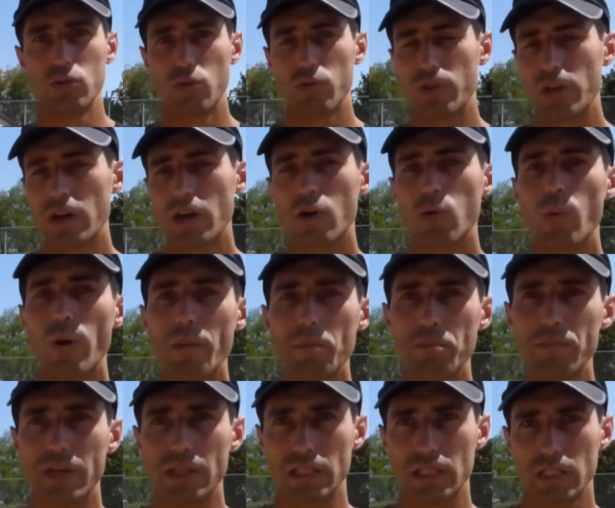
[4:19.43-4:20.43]
the
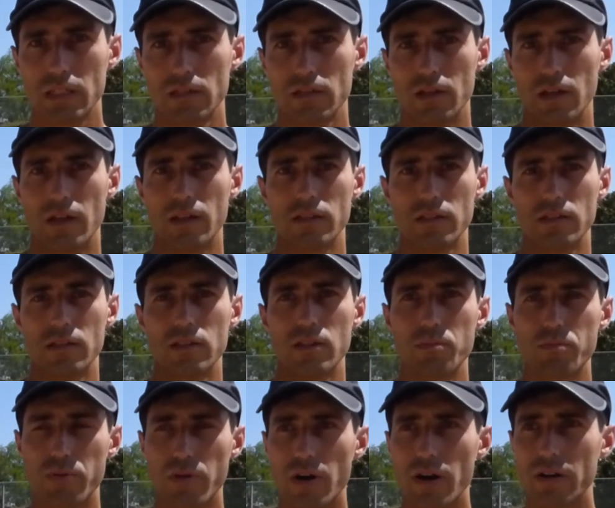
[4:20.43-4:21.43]
equipment and
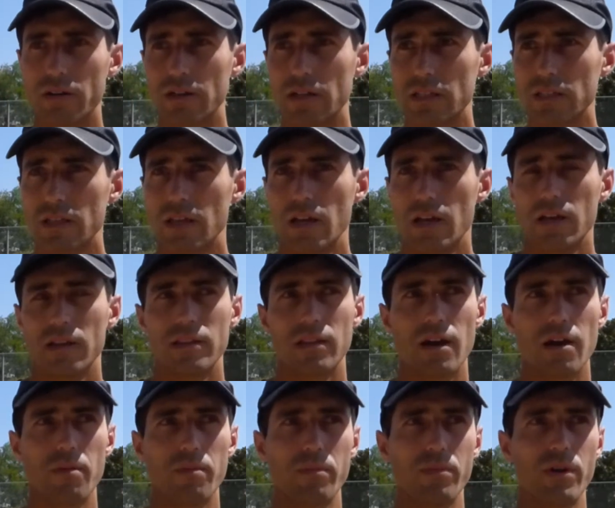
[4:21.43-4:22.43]
the progress.
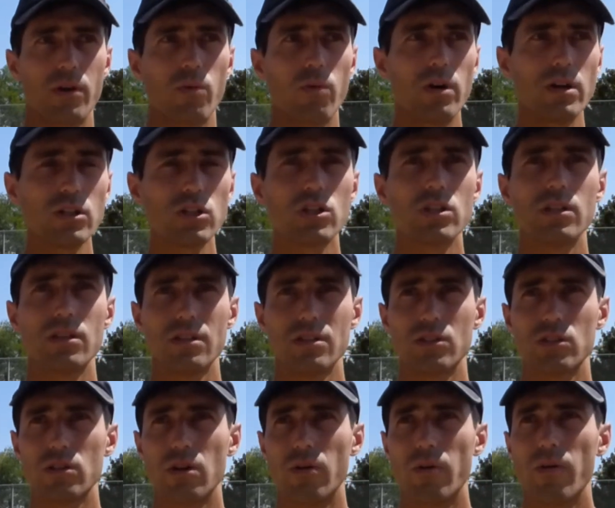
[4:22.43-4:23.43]
Now, the question
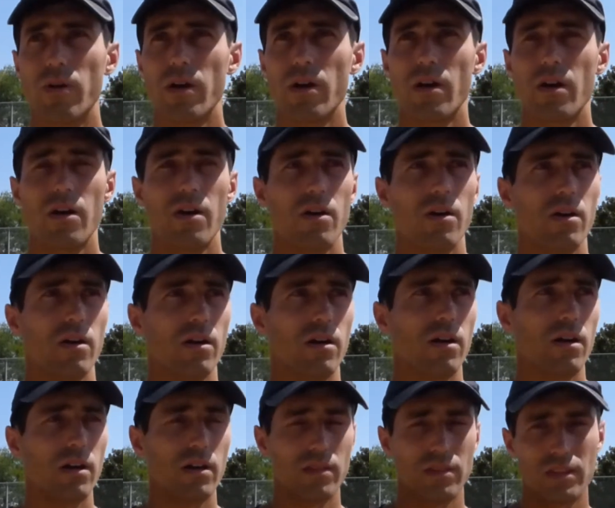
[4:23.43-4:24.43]
is, though,
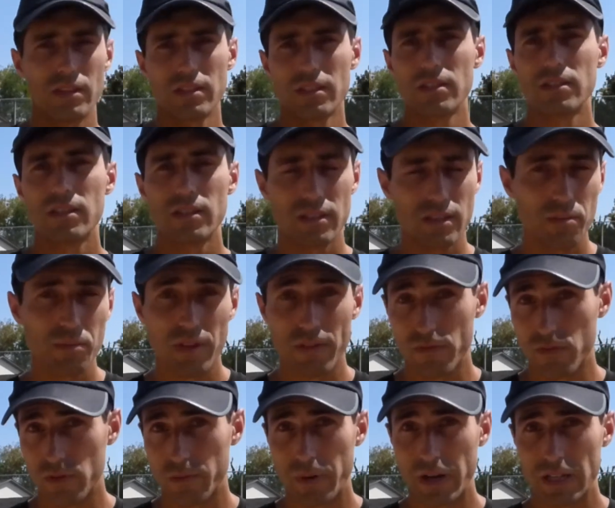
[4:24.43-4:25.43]
this is something
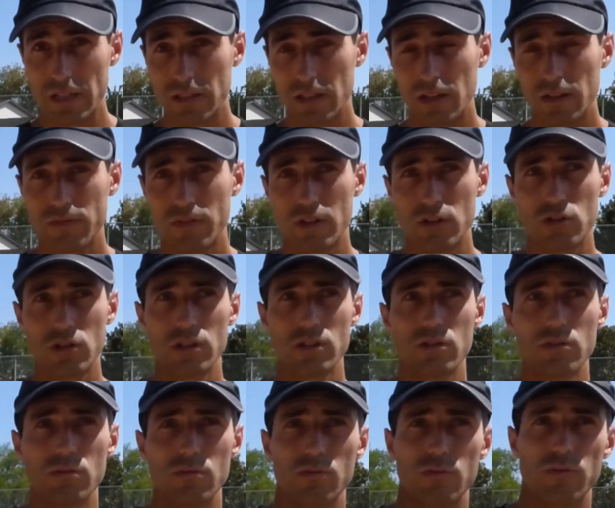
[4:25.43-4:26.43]
for myself I tried
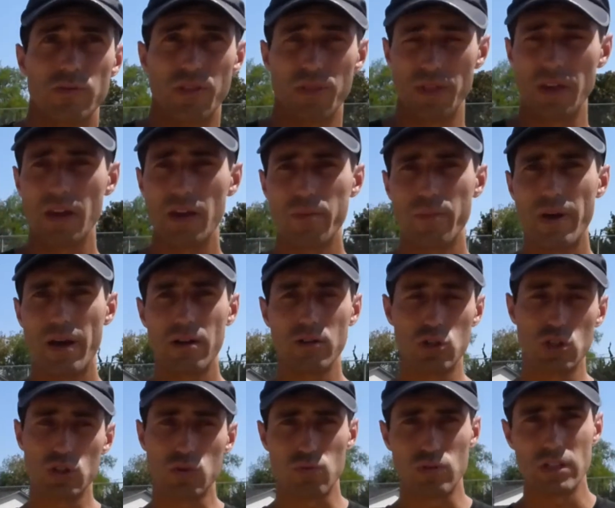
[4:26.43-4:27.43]
to think about
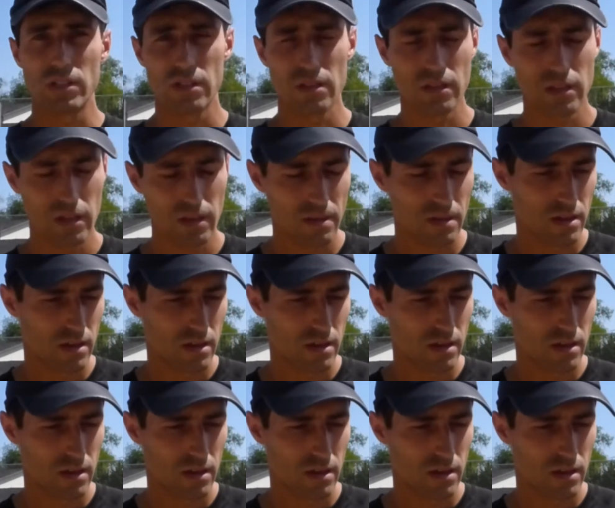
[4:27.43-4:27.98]
just recently,